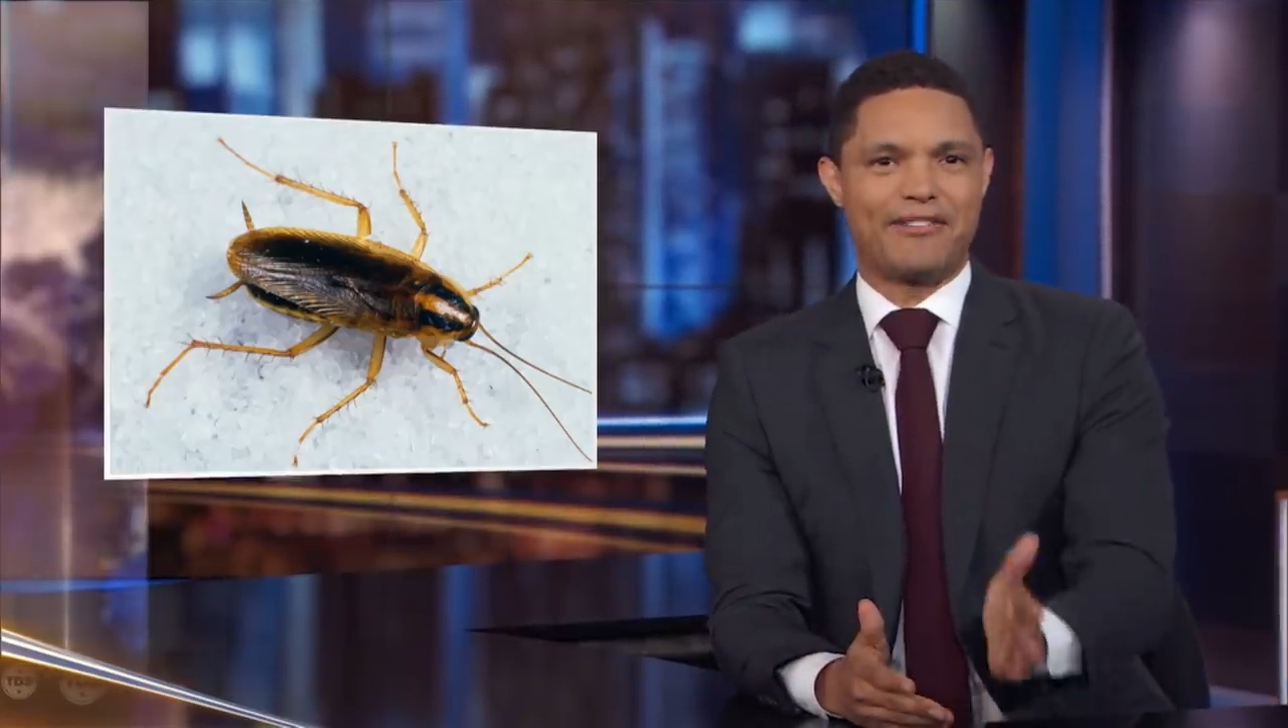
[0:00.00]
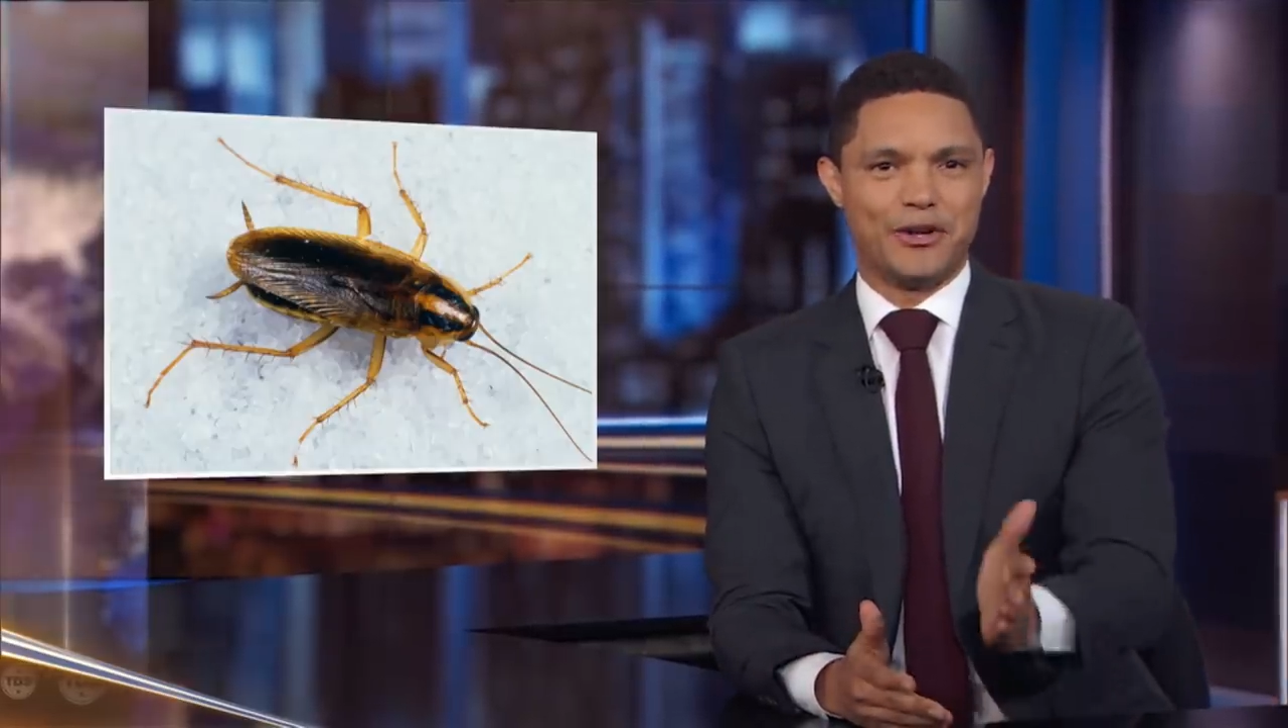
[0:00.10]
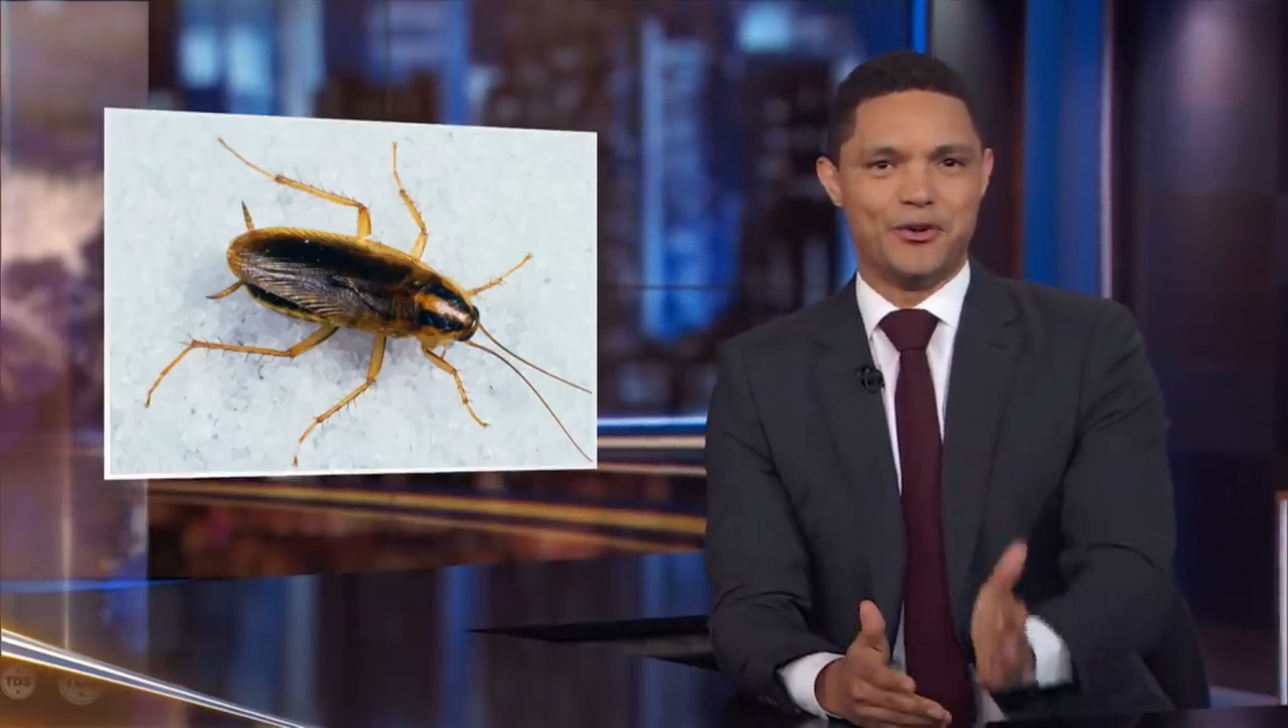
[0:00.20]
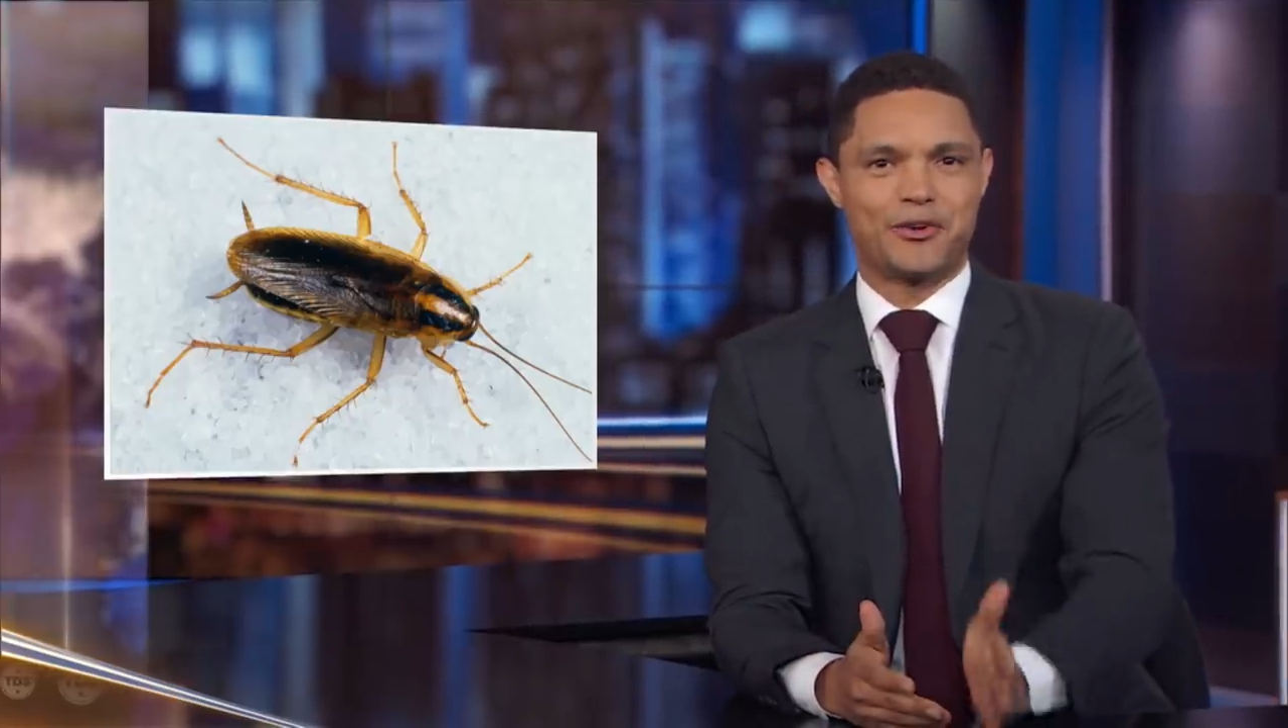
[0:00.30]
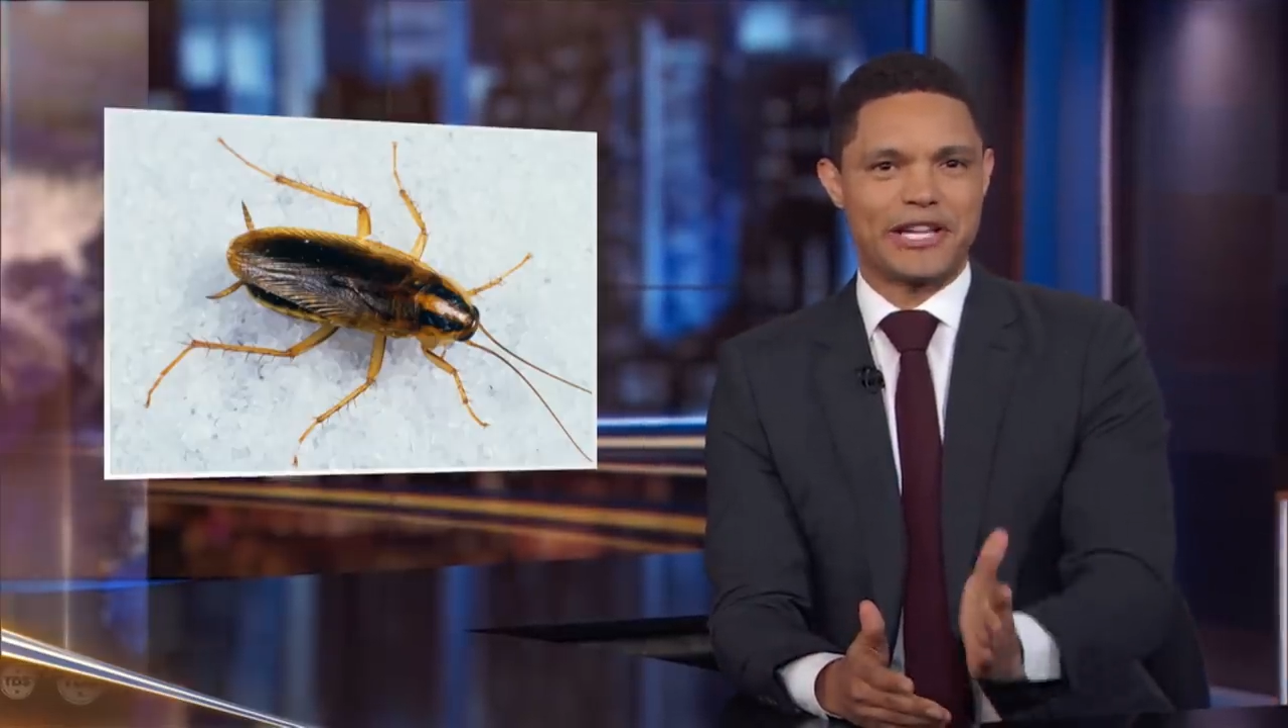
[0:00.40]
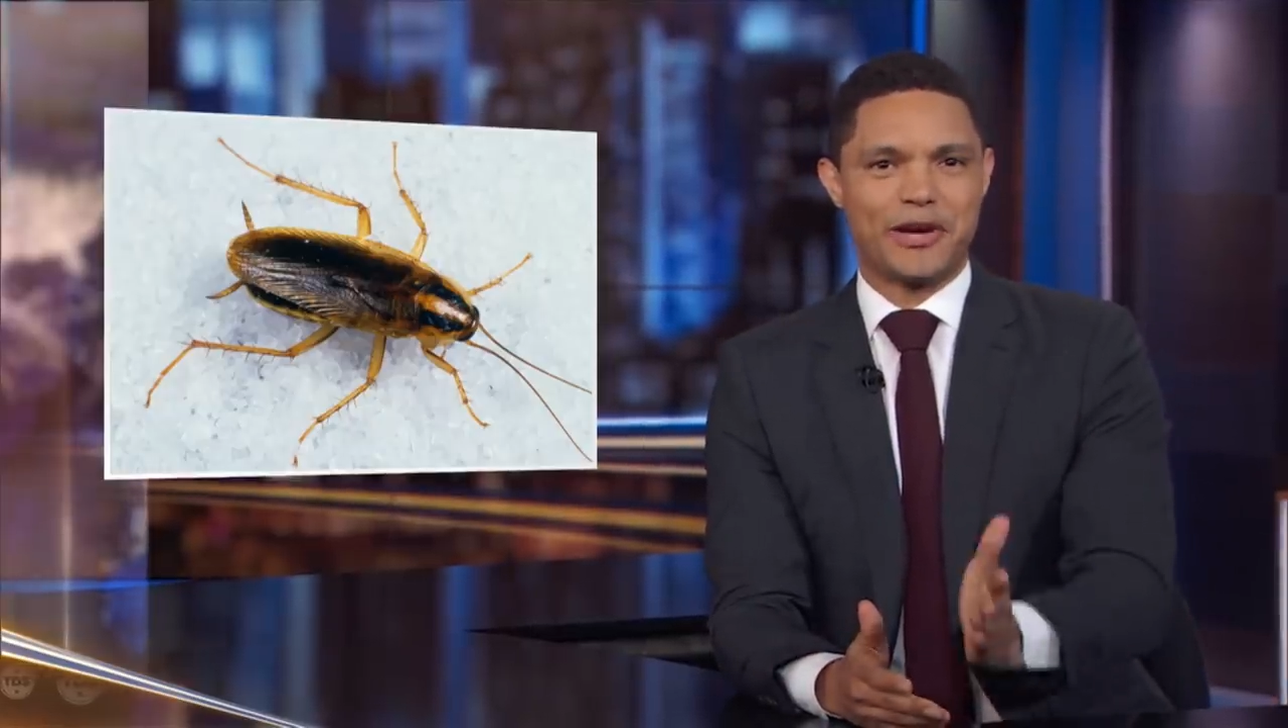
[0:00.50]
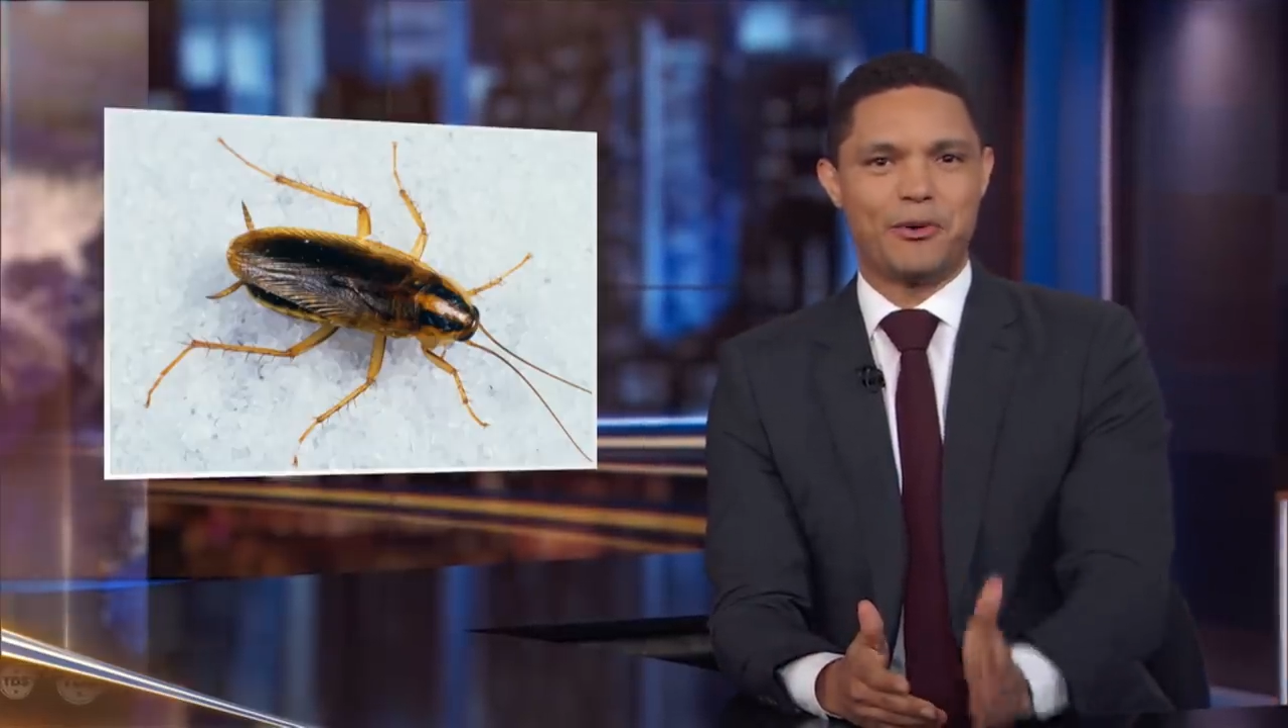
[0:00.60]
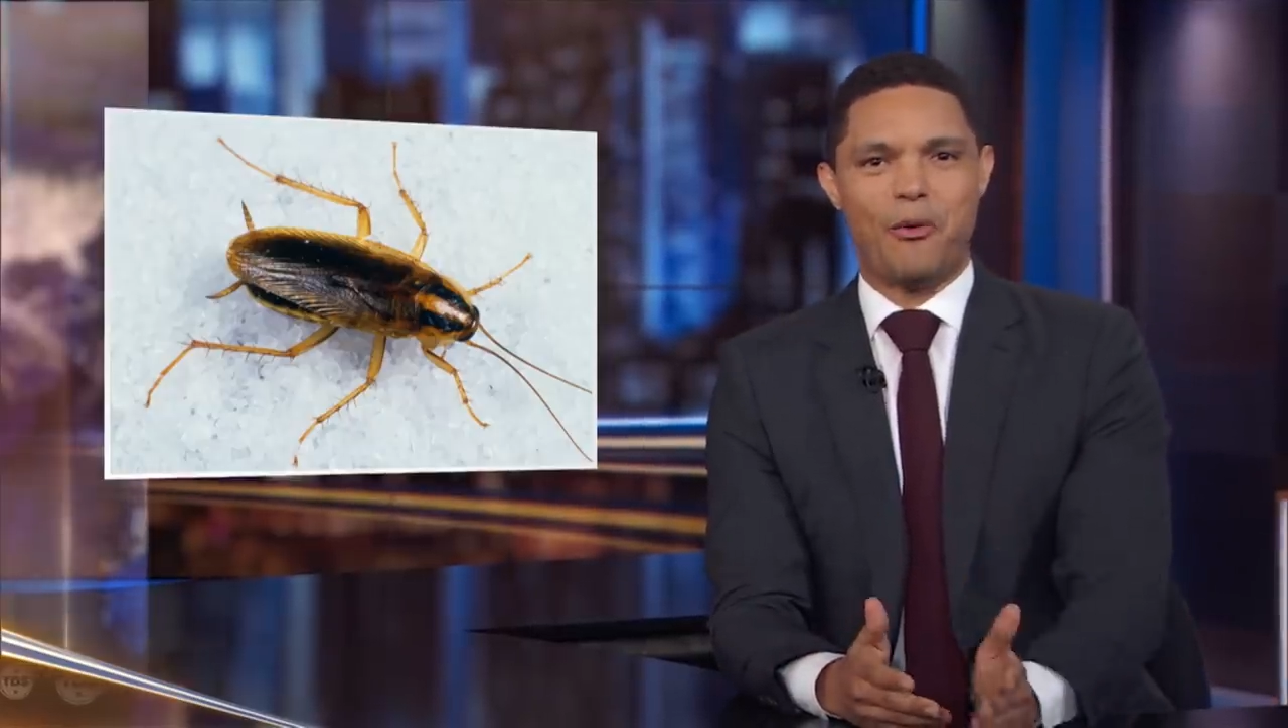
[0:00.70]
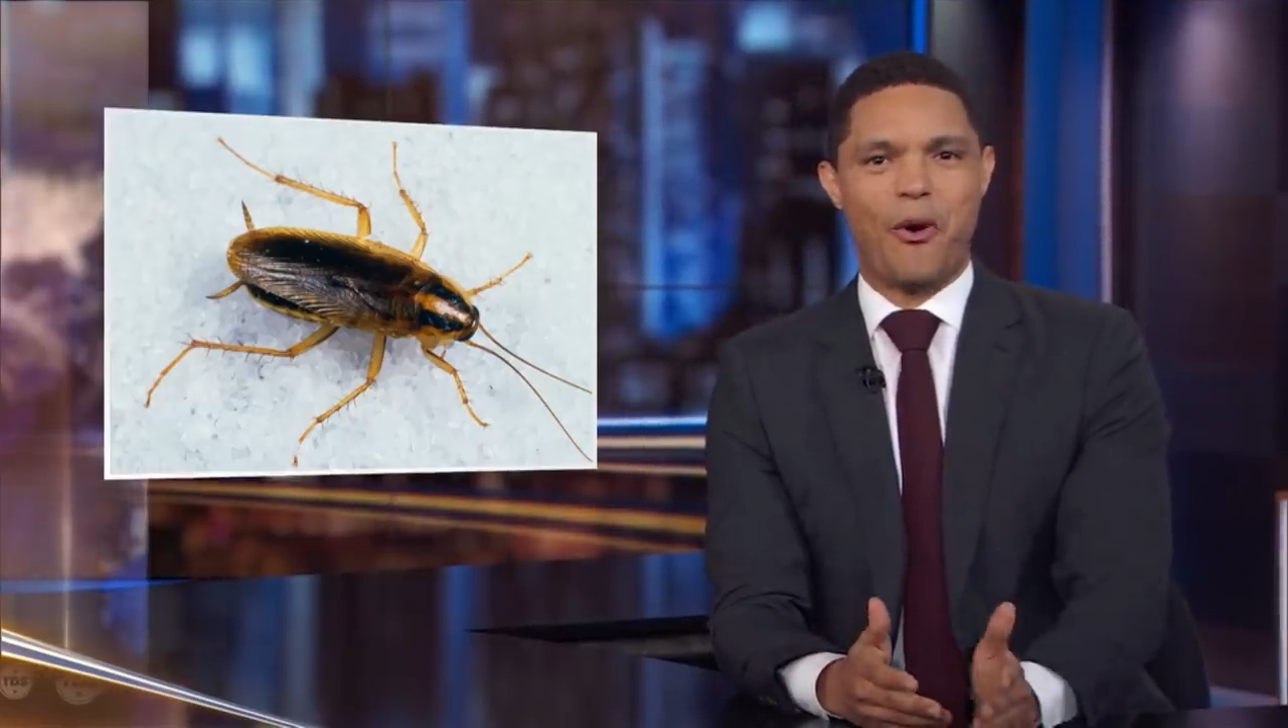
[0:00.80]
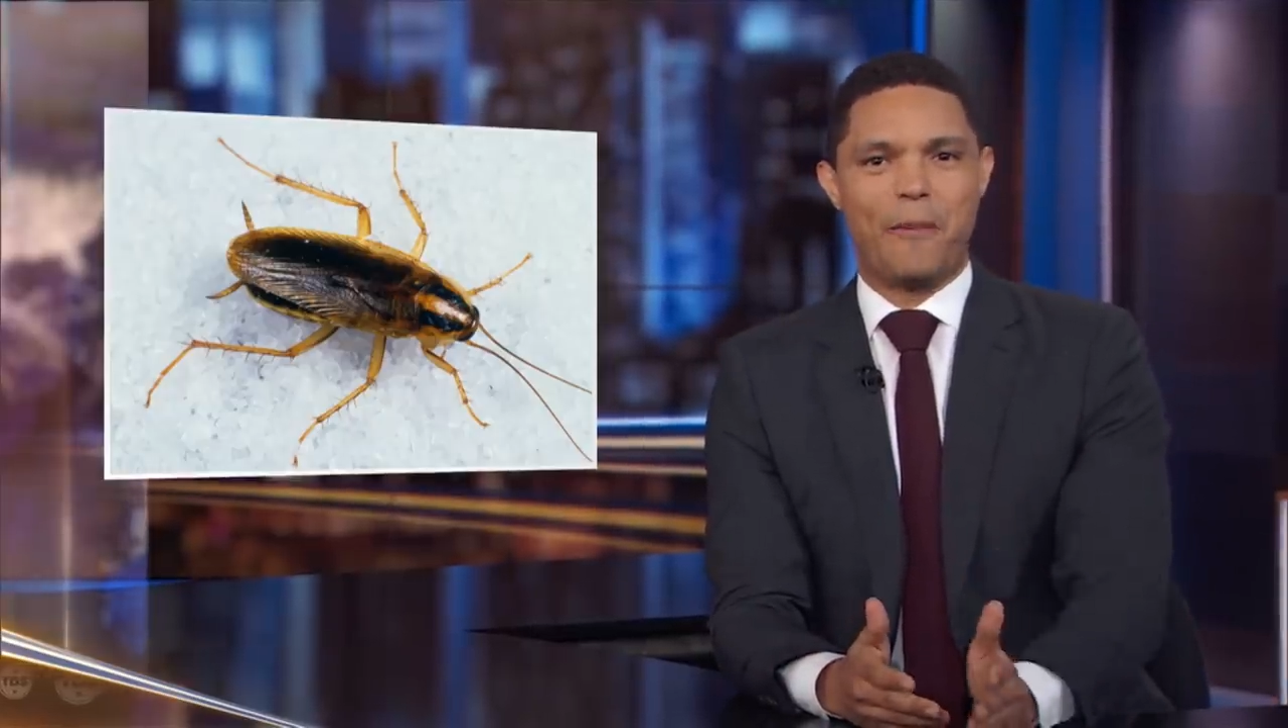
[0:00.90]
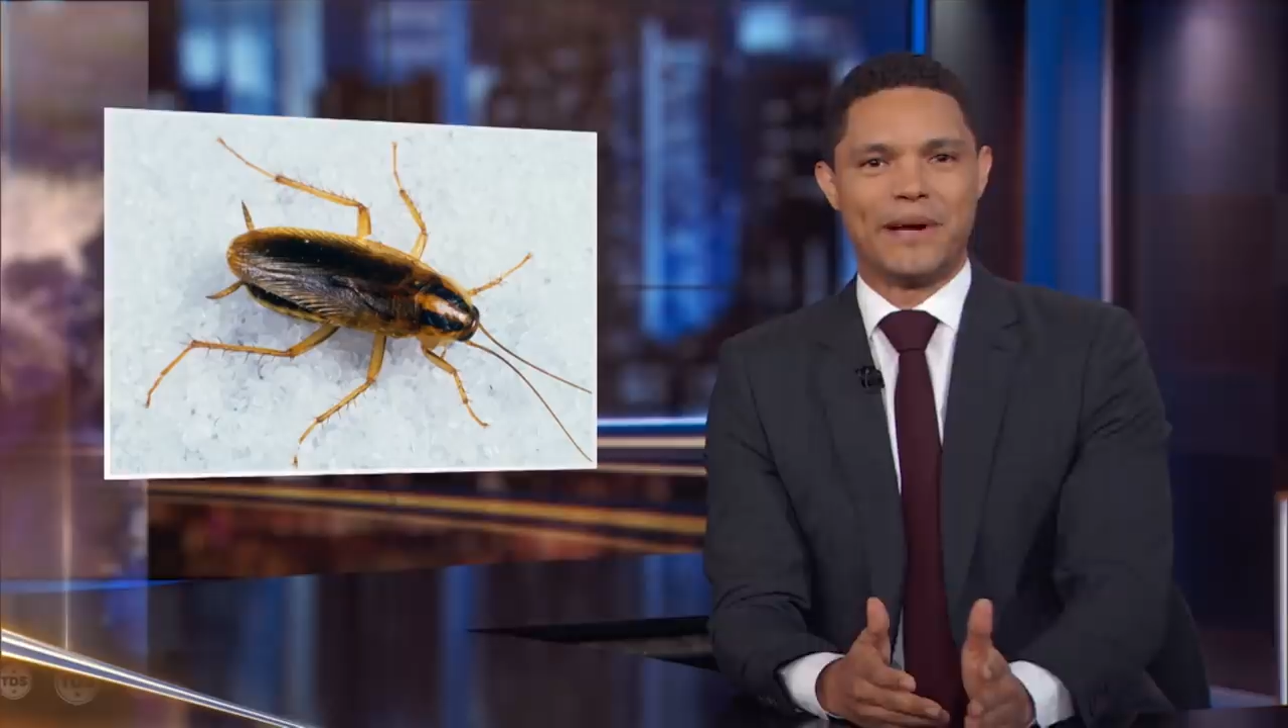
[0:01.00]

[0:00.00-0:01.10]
a nuclear war,